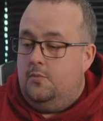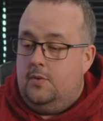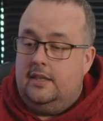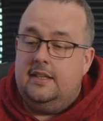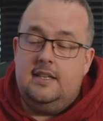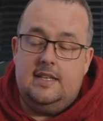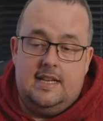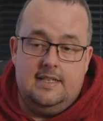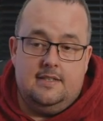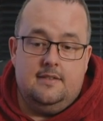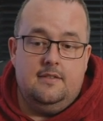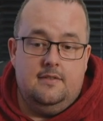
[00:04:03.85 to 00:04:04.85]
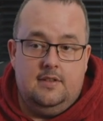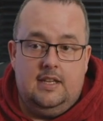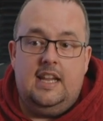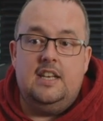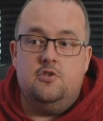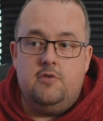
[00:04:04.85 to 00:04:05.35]
well, there's
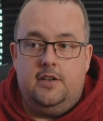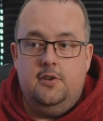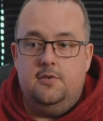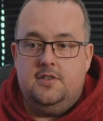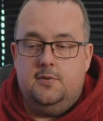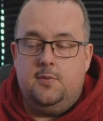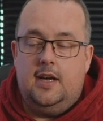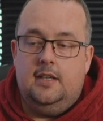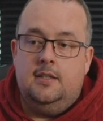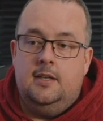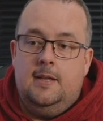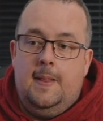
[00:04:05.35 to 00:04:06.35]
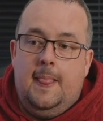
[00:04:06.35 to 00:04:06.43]
the injury news as well.